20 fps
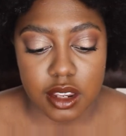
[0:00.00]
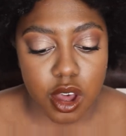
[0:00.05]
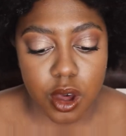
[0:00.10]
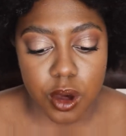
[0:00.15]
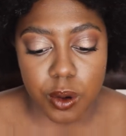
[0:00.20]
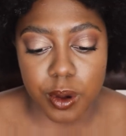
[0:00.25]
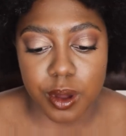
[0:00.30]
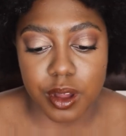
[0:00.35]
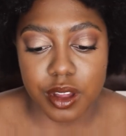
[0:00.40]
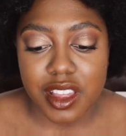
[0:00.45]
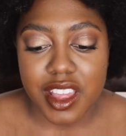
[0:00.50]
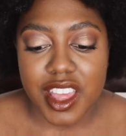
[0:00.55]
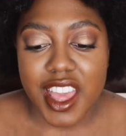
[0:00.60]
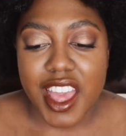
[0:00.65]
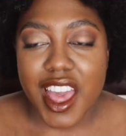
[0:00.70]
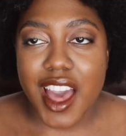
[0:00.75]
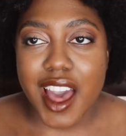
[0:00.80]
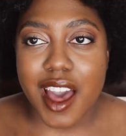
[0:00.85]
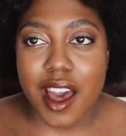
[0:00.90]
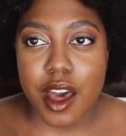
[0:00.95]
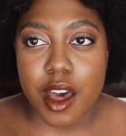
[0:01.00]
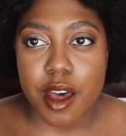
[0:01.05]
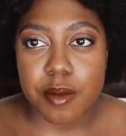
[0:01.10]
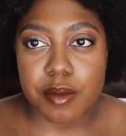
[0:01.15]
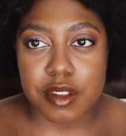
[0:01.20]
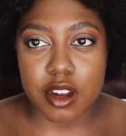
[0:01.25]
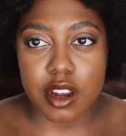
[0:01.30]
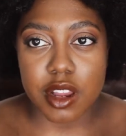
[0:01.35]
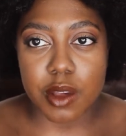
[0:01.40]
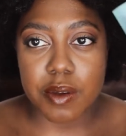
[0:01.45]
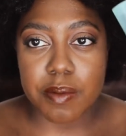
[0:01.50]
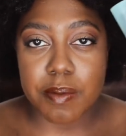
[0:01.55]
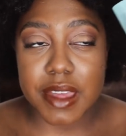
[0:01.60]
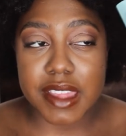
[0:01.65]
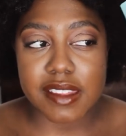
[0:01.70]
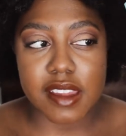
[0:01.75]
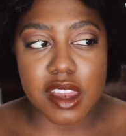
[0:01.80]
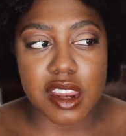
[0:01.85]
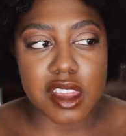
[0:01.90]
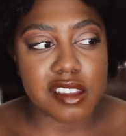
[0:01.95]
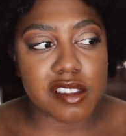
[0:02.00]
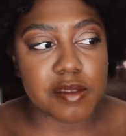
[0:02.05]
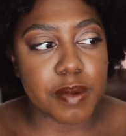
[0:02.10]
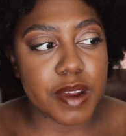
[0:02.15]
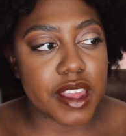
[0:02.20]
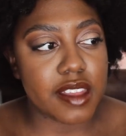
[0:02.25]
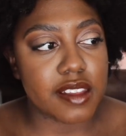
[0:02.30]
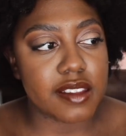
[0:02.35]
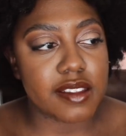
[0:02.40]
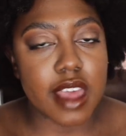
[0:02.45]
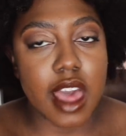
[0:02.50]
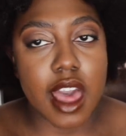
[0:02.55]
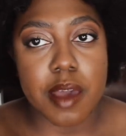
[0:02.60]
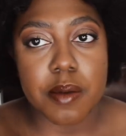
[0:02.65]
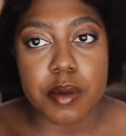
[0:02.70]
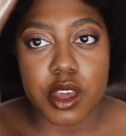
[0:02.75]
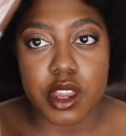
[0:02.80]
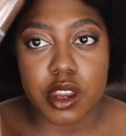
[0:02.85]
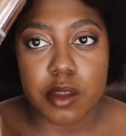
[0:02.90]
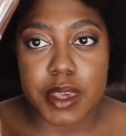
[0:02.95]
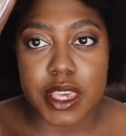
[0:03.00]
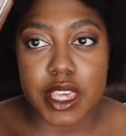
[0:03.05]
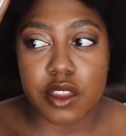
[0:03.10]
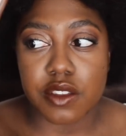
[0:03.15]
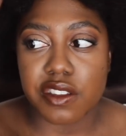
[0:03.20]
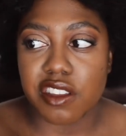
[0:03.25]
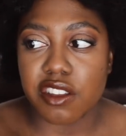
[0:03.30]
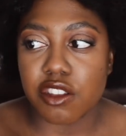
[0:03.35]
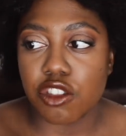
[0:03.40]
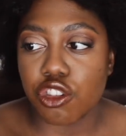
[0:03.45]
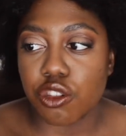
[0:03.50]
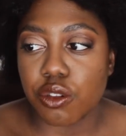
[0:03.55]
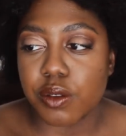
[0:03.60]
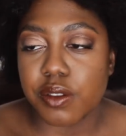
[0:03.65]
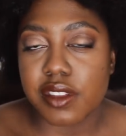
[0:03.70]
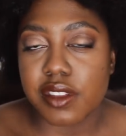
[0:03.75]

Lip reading: So starting with my setting sprays, I'm gonna be using two